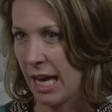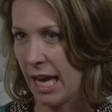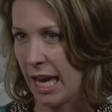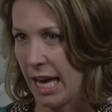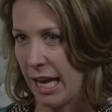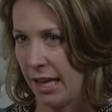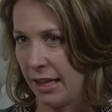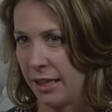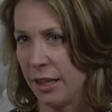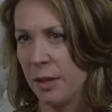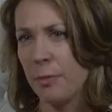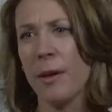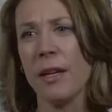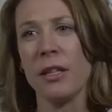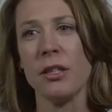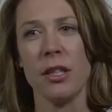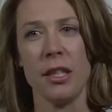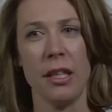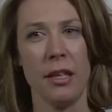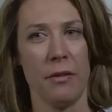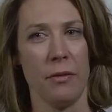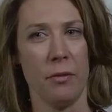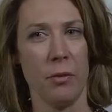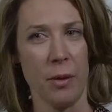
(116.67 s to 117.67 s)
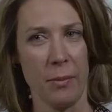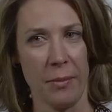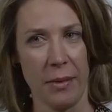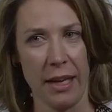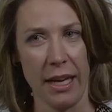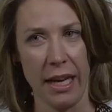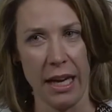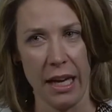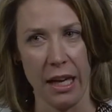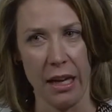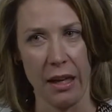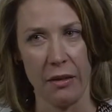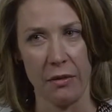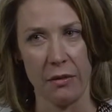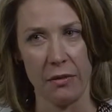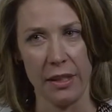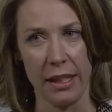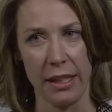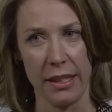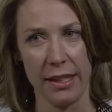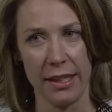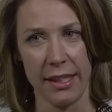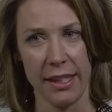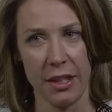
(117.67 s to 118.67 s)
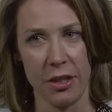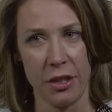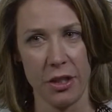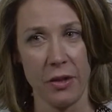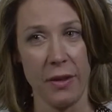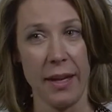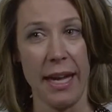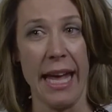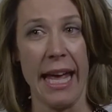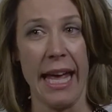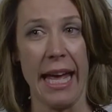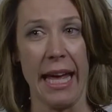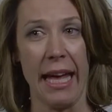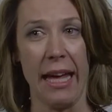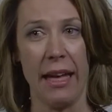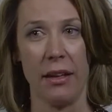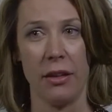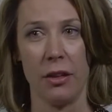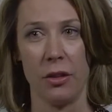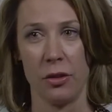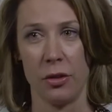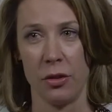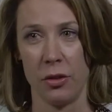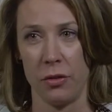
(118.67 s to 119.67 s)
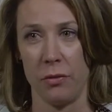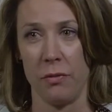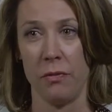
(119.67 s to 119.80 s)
and especially if women have dense tissue and a